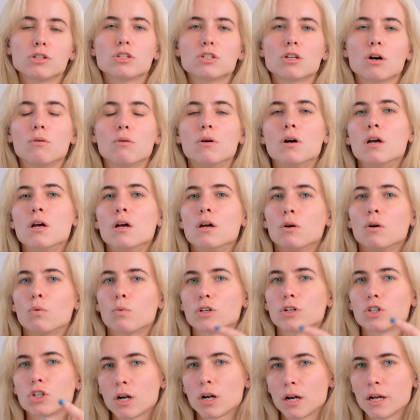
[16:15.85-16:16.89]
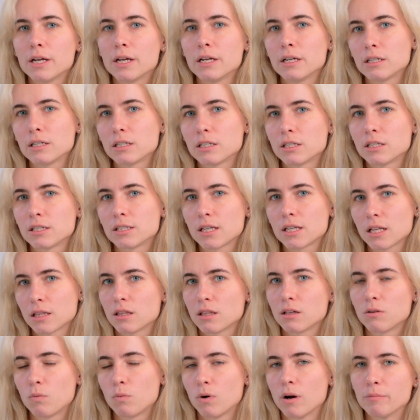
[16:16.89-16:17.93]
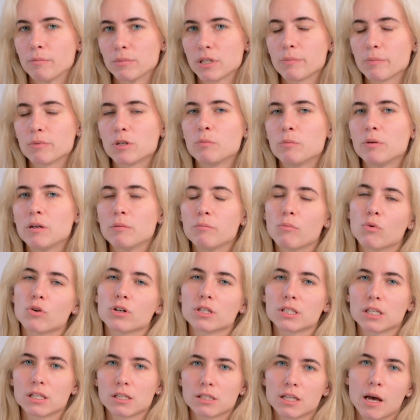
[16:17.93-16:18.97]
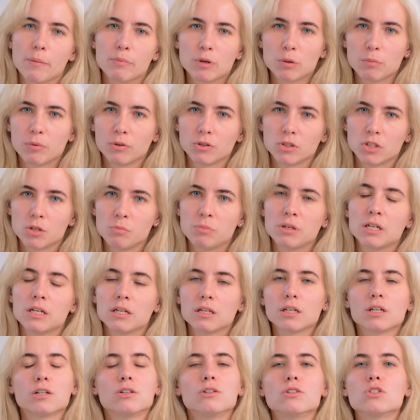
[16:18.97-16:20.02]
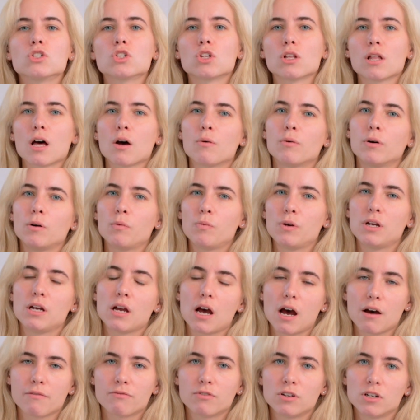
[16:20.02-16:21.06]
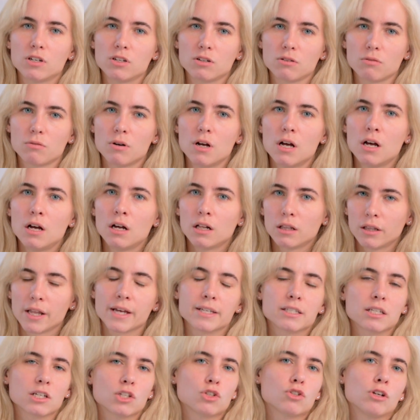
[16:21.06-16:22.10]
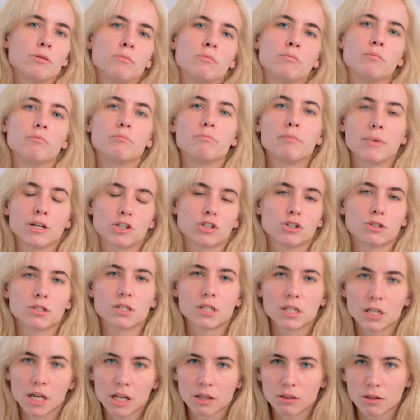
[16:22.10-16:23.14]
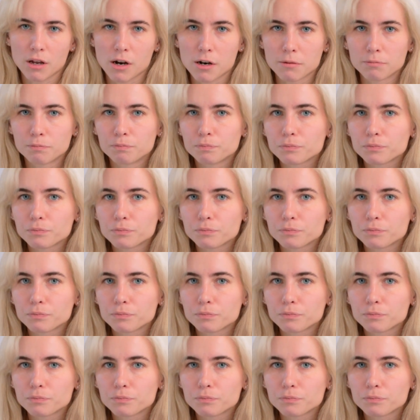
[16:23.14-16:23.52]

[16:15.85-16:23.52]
So we're trying to set the worms up to be more susceptible to being killed, so that way we have to do less extreme measures to get there.